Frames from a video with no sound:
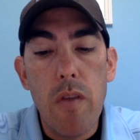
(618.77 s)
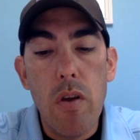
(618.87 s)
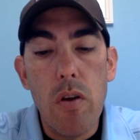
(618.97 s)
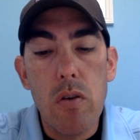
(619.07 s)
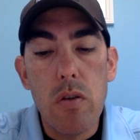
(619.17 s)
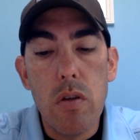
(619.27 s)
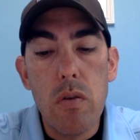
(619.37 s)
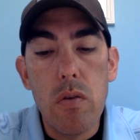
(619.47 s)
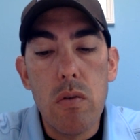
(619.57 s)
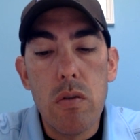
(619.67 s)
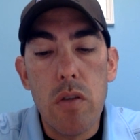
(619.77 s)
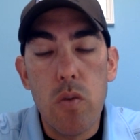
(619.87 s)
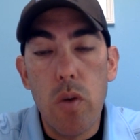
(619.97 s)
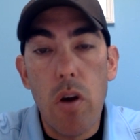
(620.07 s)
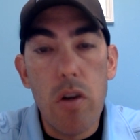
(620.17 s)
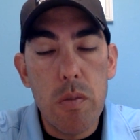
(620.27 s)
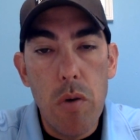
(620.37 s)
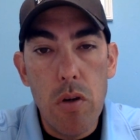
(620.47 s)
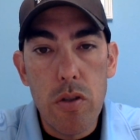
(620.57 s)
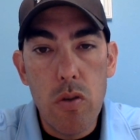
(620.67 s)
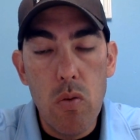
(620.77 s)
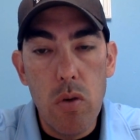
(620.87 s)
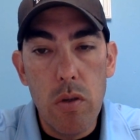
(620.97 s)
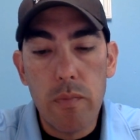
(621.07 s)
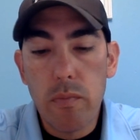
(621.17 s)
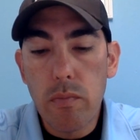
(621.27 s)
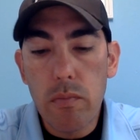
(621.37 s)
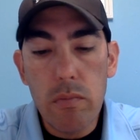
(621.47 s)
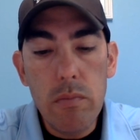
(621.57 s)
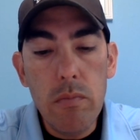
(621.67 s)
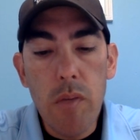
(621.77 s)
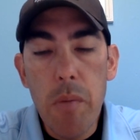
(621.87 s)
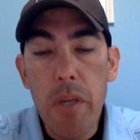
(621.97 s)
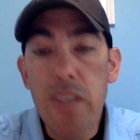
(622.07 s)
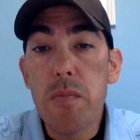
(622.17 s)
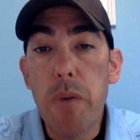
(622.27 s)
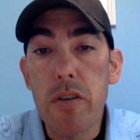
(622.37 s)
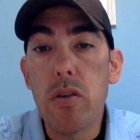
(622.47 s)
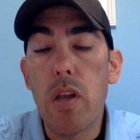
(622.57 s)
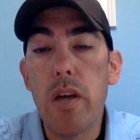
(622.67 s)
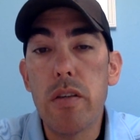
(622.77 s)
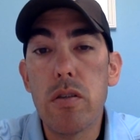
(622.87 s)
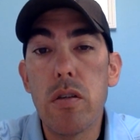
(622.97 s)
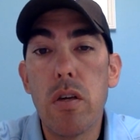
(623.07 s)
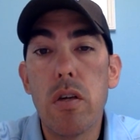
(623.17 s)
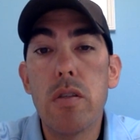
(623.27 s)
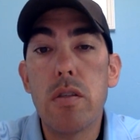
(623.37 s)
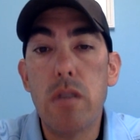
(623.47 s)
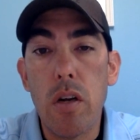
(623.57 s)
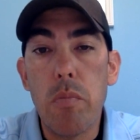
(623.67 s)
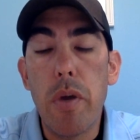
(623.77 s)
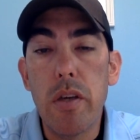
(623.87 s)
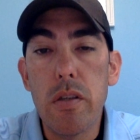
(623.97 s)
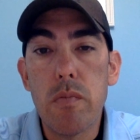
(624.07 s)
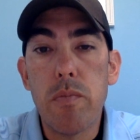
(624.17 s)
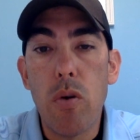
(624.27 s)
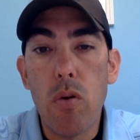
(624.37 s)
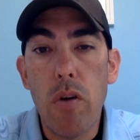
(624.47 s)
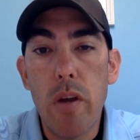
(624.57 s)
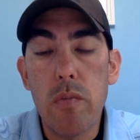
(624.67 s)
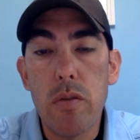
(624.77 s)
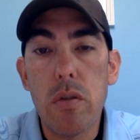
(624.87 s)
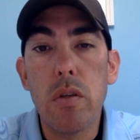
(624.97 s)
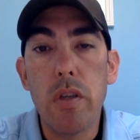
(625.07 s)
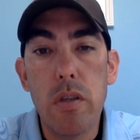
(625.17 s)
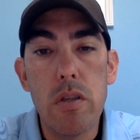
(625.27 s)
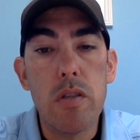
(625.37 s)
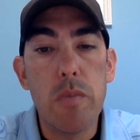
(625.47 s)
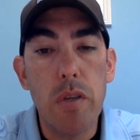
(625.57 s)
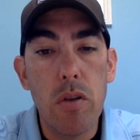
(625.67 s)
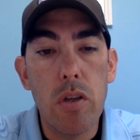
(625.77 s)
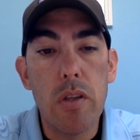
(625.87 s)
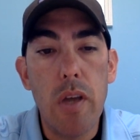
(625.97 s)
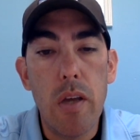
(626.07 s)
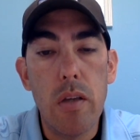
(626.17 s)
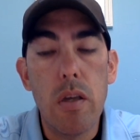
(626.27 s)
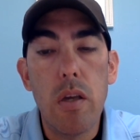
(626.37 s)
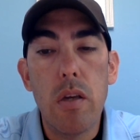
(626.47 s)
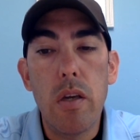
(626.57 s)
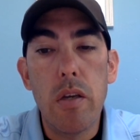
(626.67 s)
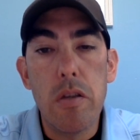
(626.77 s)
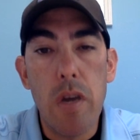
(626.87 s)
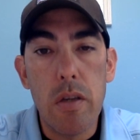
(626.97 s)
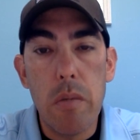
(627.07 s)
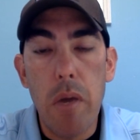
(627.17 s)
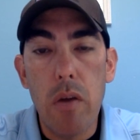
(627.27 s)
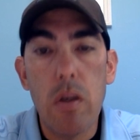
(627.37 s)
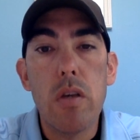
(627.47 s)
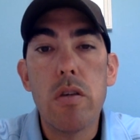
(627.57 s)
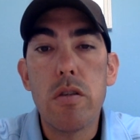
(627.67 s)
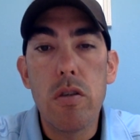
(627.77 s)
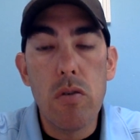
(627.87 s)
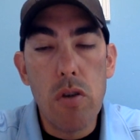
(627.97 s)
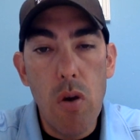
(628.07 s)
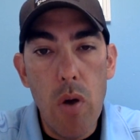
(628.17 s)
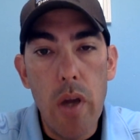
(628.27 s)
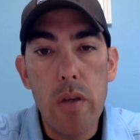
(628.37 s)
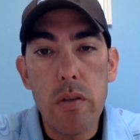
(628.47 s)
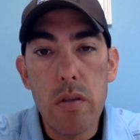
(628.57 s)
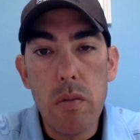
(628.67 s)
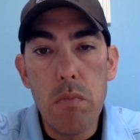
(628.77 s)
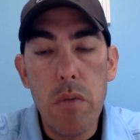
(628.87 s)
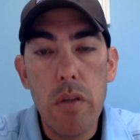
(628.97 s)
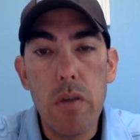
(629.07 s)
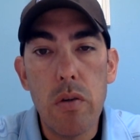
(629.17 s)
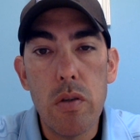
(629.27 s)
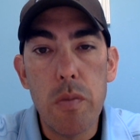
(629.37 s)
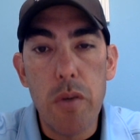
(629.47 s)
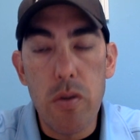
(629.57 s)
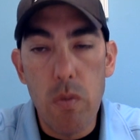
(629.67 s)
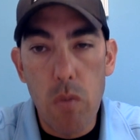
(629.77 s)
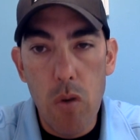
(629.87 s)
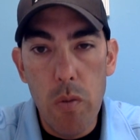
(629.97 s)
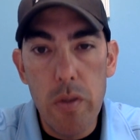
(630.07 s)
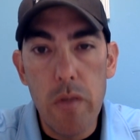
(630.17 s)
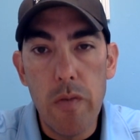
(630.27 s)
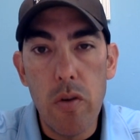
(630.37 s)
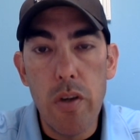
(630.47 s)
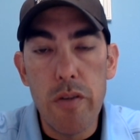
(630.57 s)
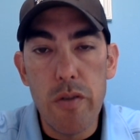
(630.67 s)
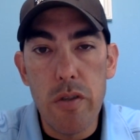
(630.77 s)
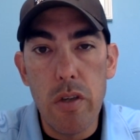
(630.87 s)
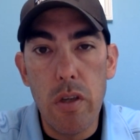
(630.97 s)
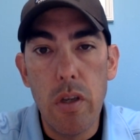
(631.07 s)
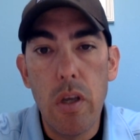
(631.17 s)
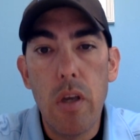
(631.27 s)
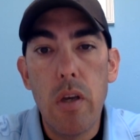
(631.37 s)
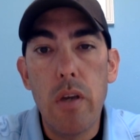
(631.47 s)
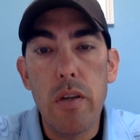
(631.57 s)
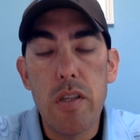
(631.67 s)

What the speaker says: if there, since we are a small school, many specialized center-based programs need to just be looked at and talked about. Still, go ahead and submit your special enrollment if you're interested,